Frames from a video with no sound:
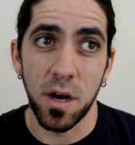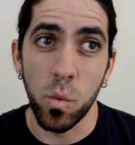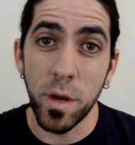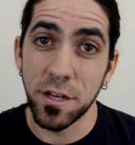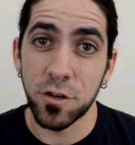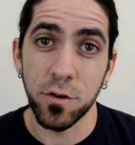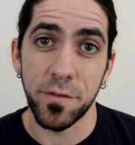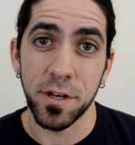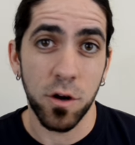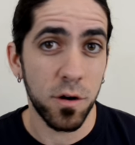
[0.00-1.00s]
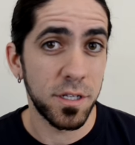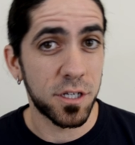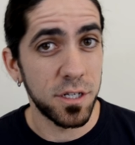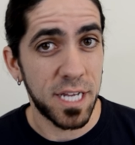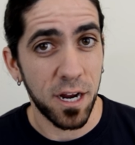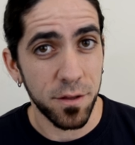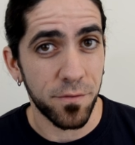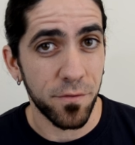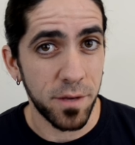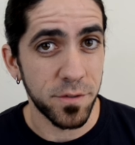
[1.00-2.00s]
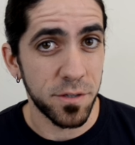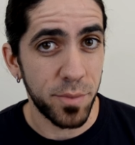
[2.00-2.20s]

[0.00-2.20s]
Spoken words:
wind-driven currents could tear the frames to